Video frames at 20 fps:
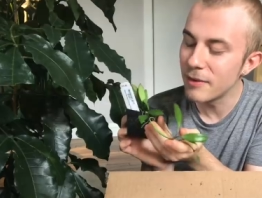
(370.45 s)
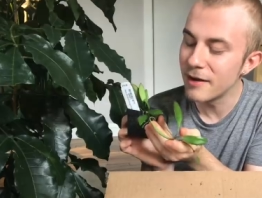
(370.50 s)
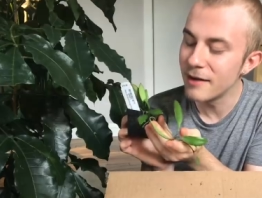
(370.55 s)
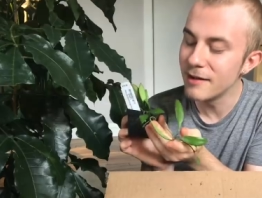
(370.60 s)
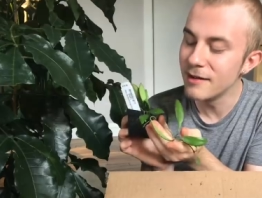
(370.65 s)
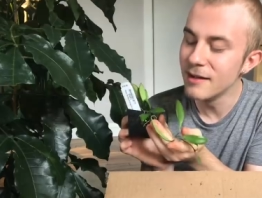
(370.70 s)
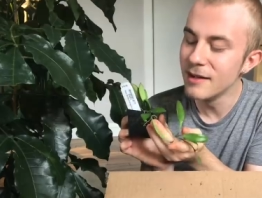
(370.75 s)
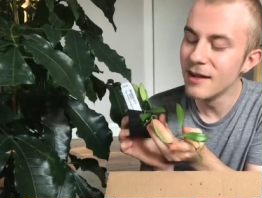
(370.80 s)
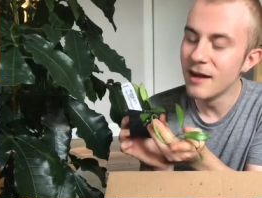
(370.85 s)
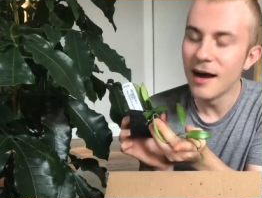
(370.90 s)

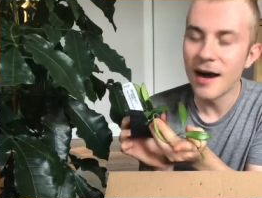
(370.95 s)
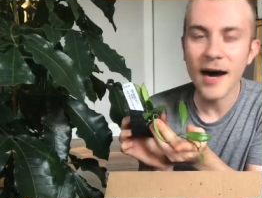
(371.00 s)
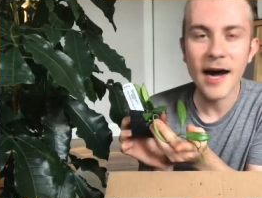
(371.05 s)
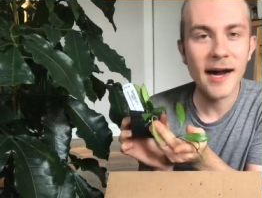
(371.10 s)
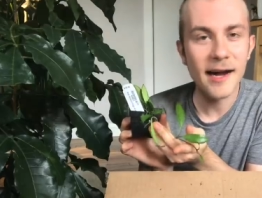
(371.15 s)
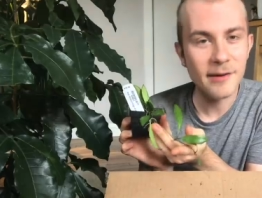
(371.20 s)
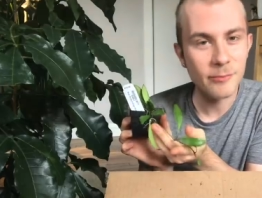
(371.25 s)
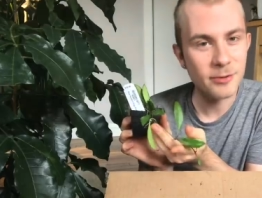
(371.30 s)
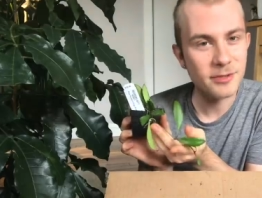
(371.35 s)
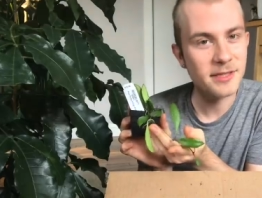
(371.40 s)
but
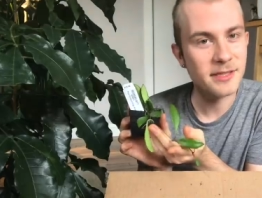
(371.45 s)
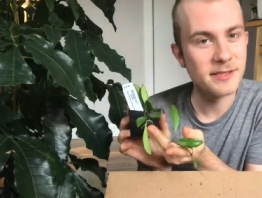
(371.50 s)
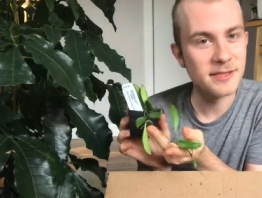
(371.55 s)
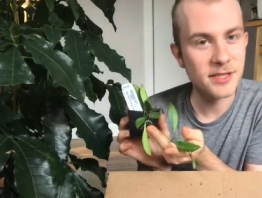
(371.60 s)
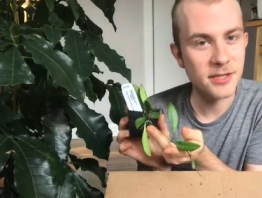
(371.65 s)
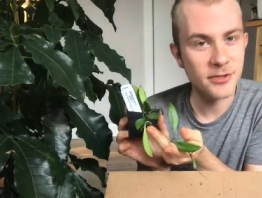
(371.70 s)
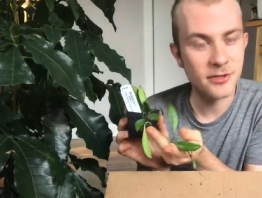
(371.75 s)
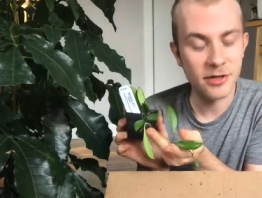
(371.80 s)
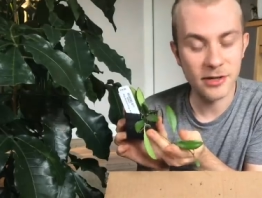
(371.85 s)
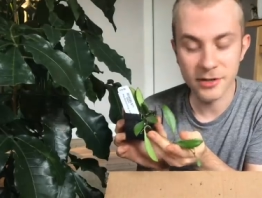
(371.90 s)
I would
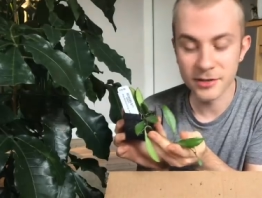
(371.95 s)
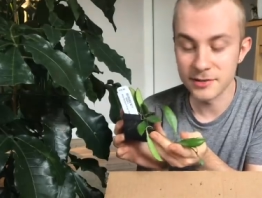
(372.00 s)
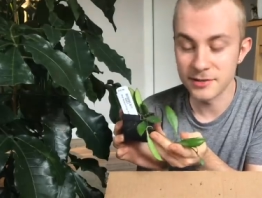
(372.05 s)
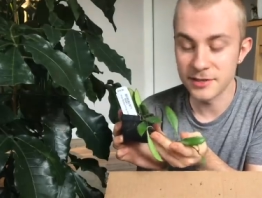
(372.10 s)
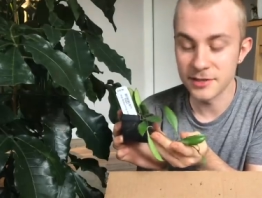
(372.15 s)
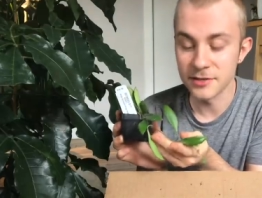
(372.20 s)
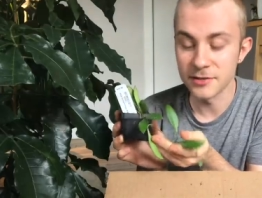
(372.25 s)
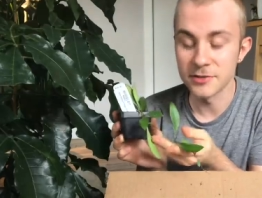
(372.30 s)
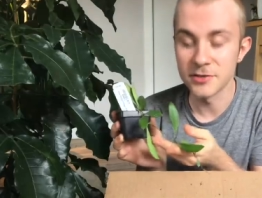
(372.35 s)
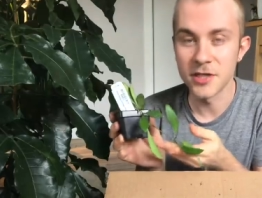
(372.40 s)
consider a
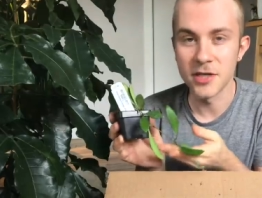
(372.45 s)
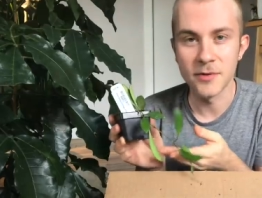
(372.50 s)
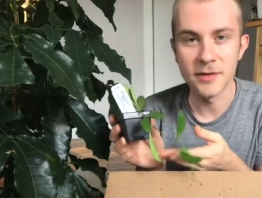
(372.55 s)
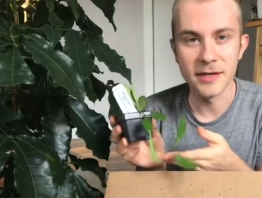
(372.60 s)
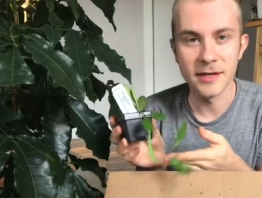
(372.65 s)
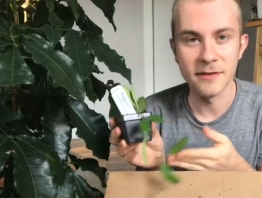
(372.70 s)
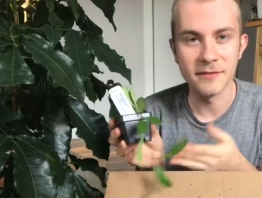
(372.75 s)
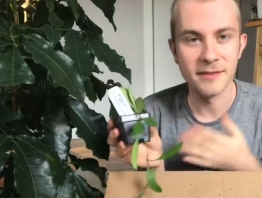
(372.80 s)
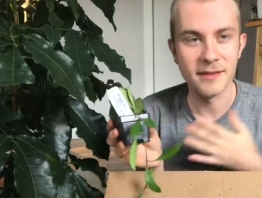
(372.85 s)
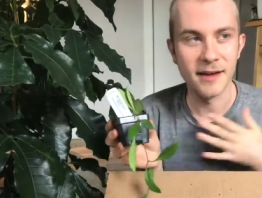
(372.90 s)
good deal
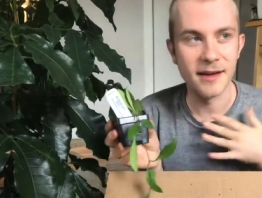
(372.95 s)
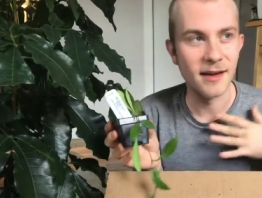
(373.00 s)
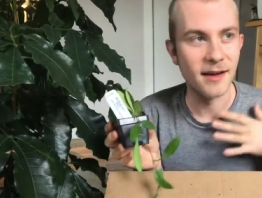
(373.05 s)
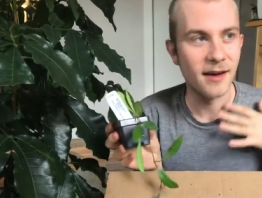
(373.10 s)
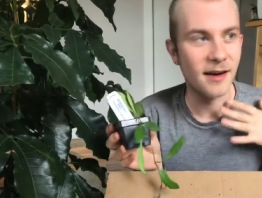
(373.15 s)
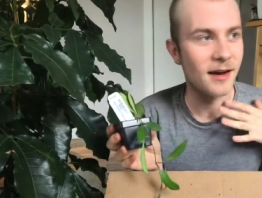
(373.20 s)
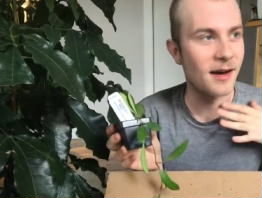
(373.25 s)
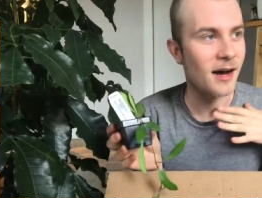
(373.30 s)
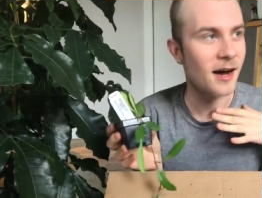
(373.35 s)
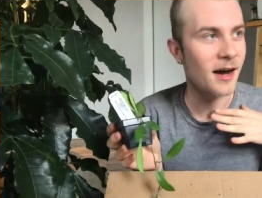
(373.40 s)
knowing that